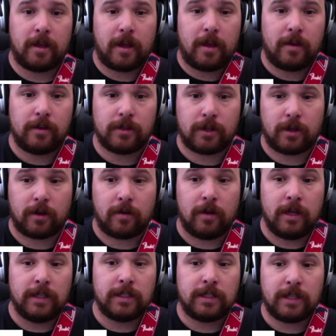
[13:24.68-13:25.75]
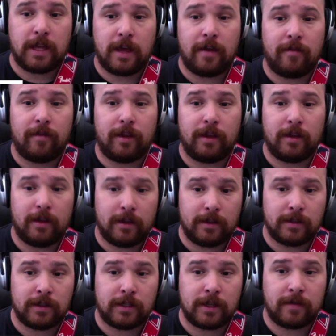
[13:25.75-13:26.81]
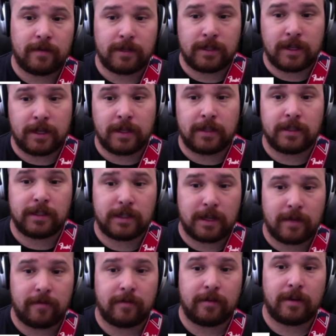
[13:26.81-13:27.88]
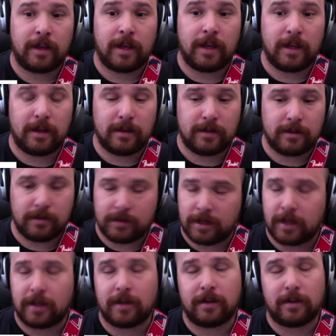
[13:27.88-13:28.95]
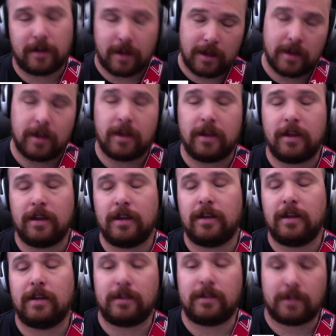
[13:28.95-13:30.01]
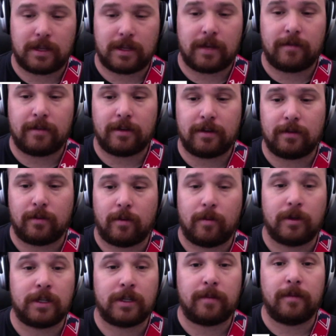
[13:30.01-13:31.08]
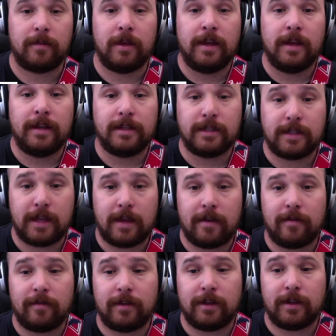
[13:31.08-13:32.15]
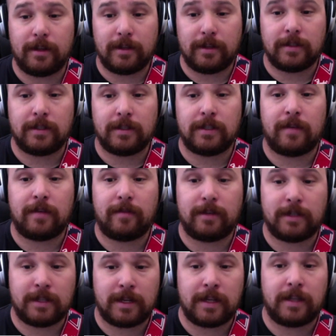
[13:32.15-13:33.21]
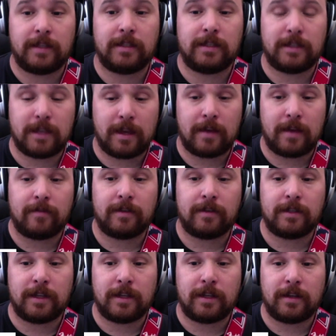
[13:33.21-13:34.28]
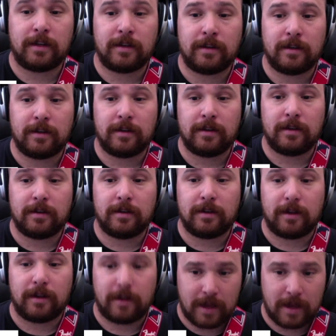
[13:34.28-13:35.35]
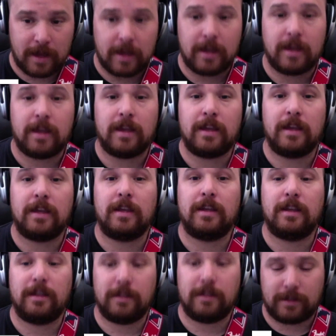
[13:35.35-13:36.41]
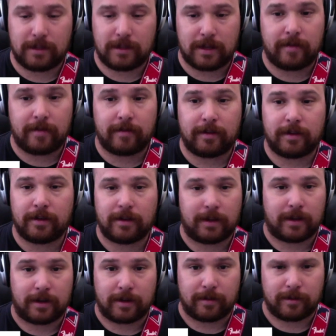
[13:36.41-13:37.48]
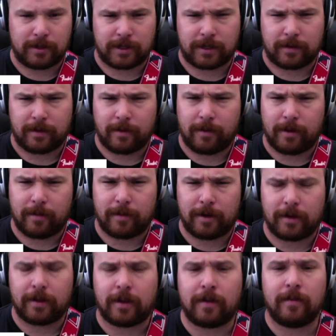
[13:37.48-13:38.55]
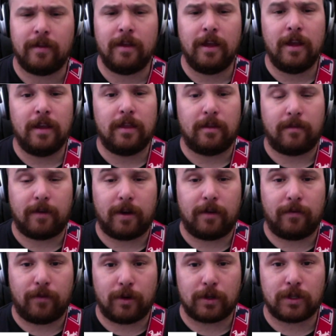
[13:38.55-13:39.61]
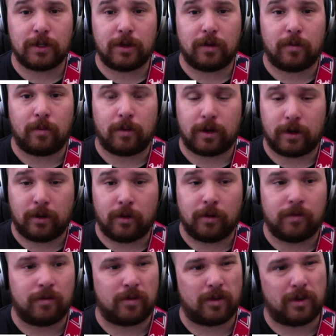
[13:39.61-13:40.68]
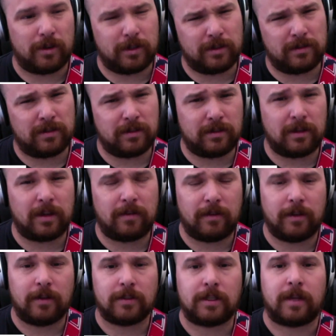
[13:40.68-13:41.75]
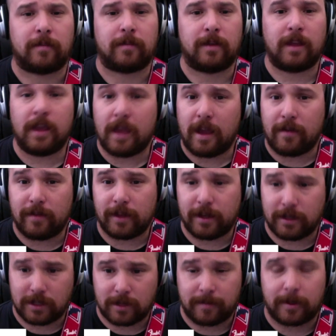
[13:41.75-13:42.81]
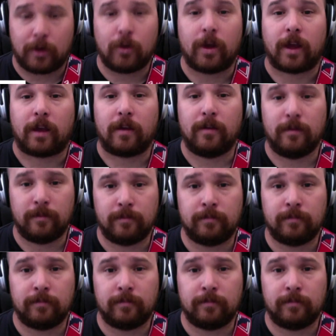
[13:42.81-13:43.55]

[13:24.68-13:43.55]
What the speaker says: okay? It's going to go 7, 7, 10, 7, 8, 10, 8, 7. One more time. 7, 7, 10, 7, 10, 8, 7. I had to double check. I'm like, wait a minute, okay? The very first note we're going to hold for kind of a long time. Everything else is going to be quick.